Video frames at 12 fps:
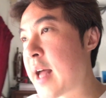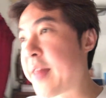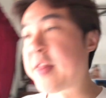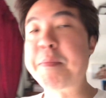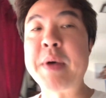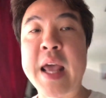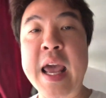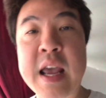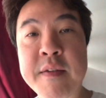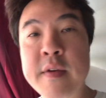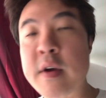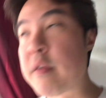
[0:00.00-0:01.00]
and the
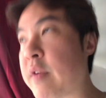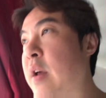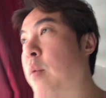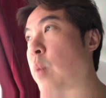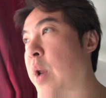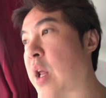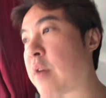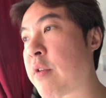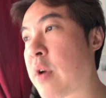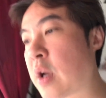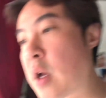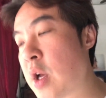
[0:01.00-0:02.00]
behavior of it
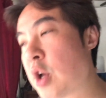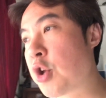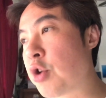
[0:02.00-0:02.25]
whenever